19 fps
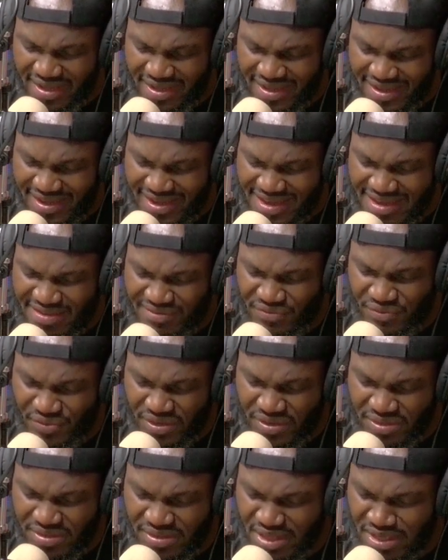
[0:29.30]

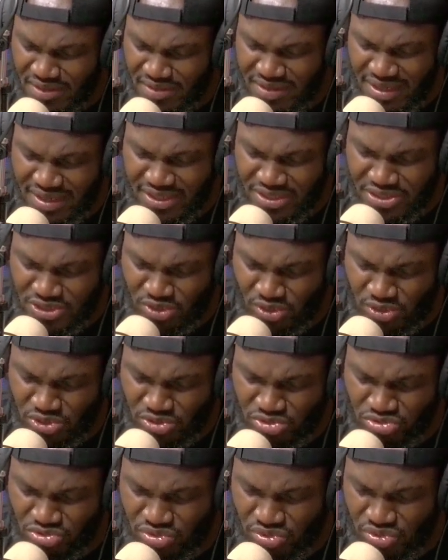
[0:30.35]
everything that is not
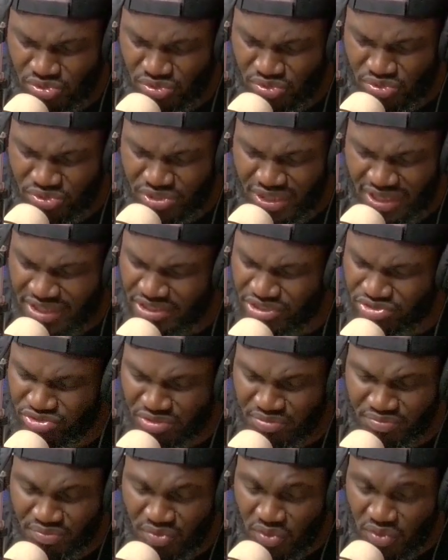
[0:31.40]
good is
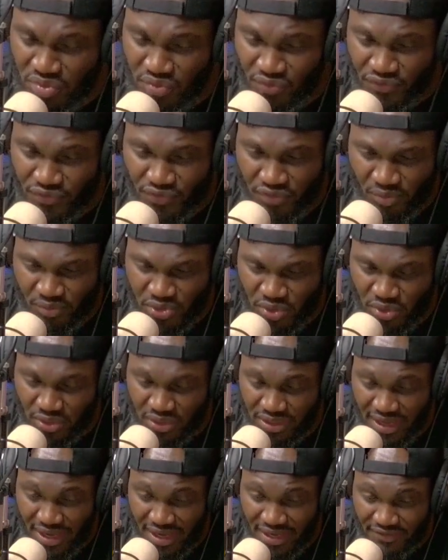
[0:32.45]
removed from your
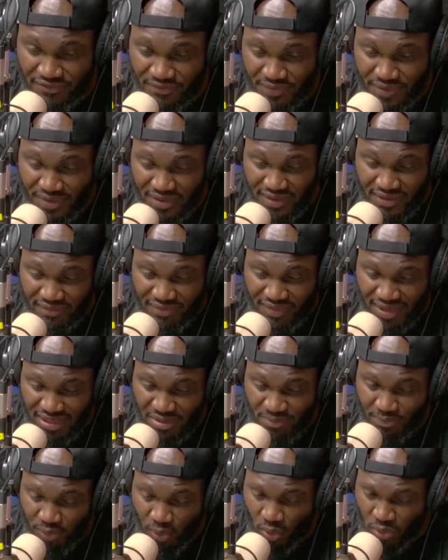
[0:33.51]
life. That the
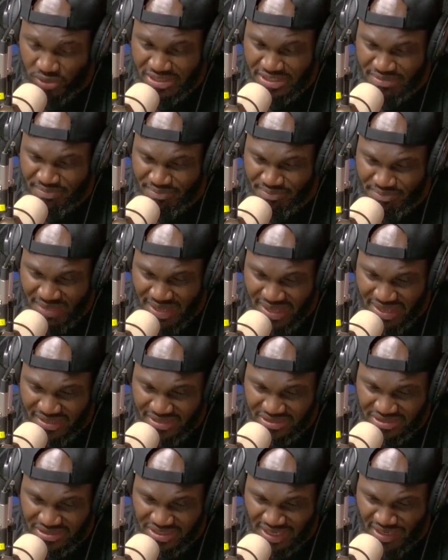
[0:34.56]
potter
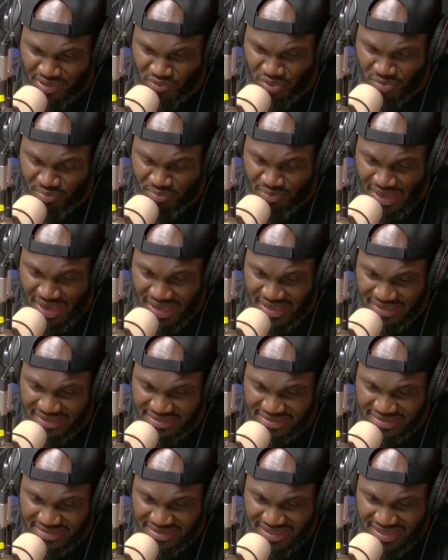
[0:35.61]
makes and
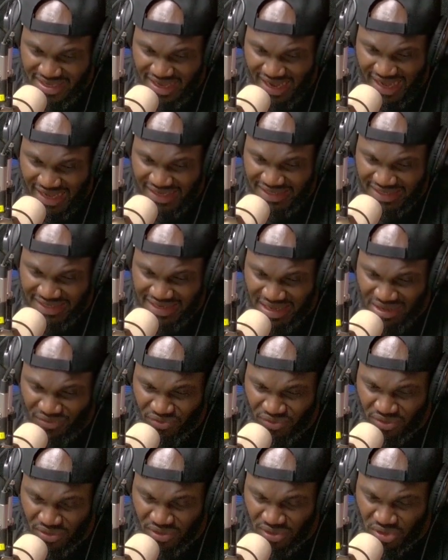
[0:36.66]
remakes. Allow
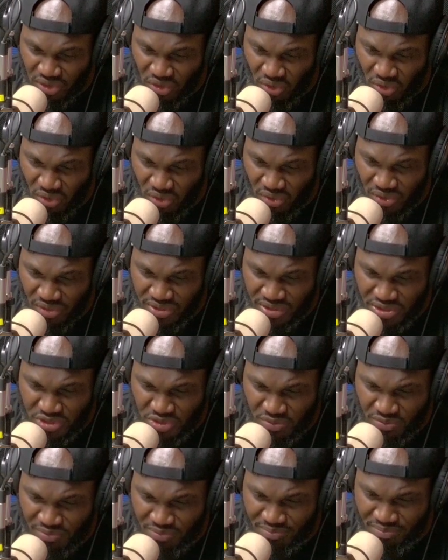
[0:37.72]
the Lord
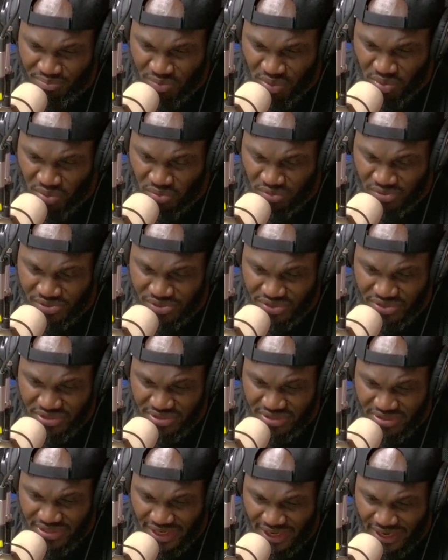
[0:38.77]
to mold you
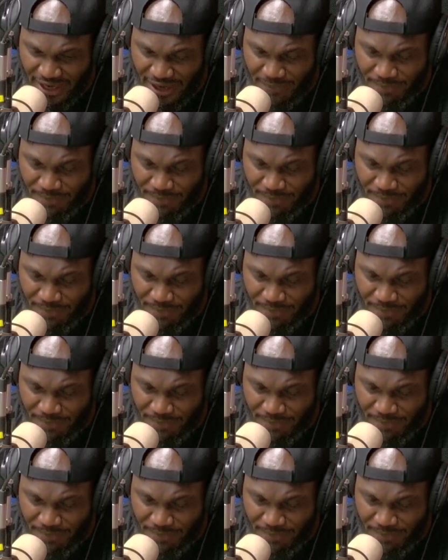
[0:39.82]
today.